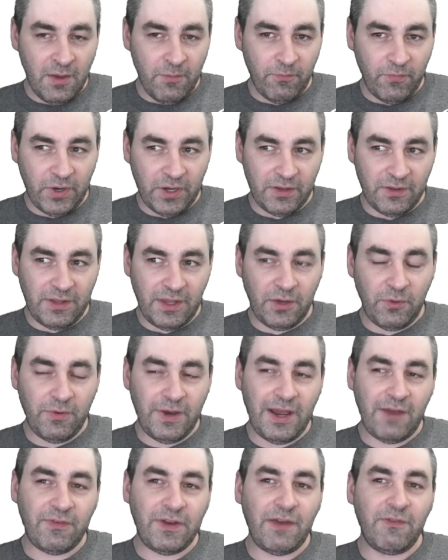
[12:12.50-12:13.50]
But then you would
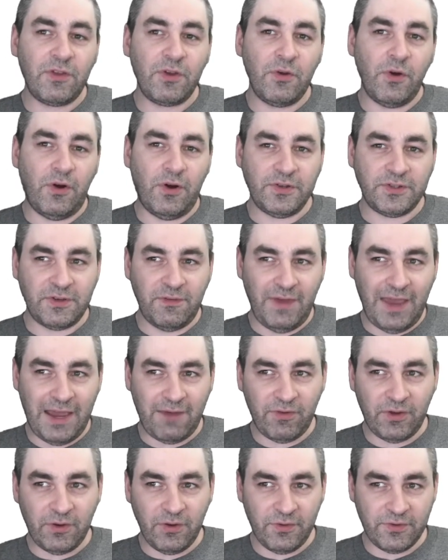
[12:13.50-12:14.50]
have to have the cost of
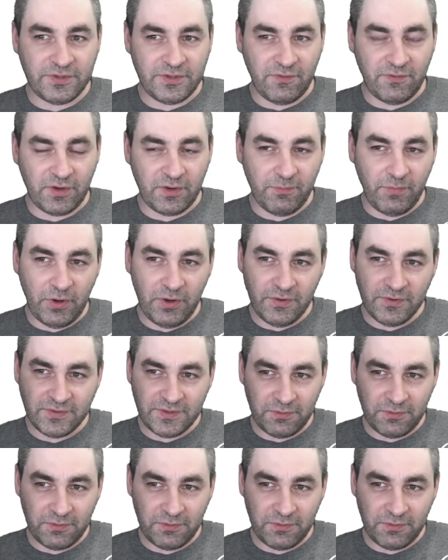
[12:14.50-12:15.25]
having all these different components.